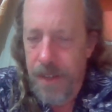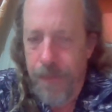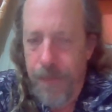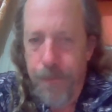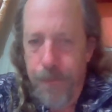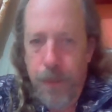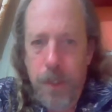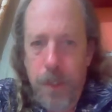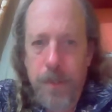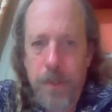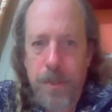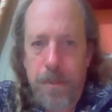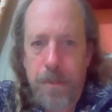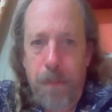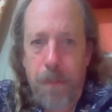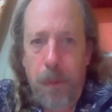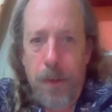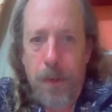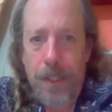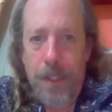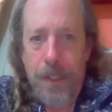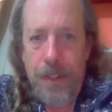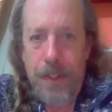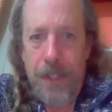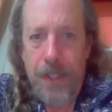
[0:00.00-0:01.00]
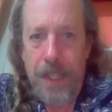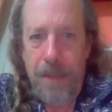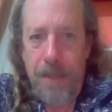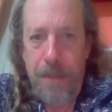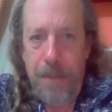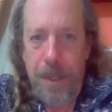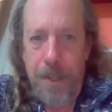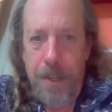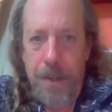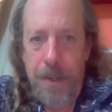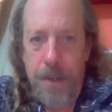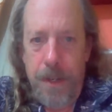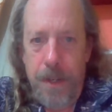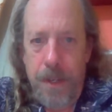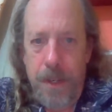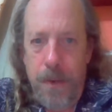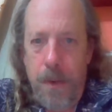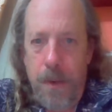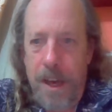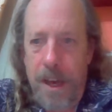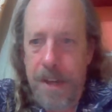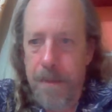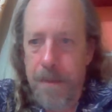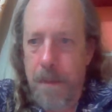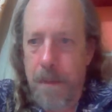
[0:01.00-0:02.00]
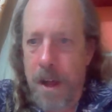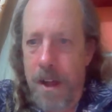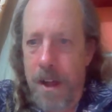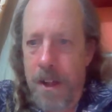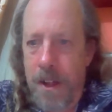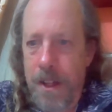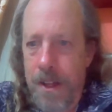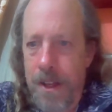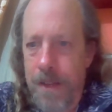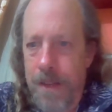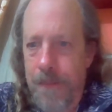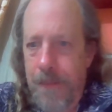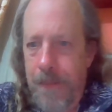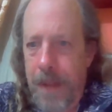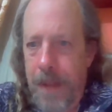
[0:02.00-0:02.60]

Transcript: Food's pretty cheap here in Guatemala,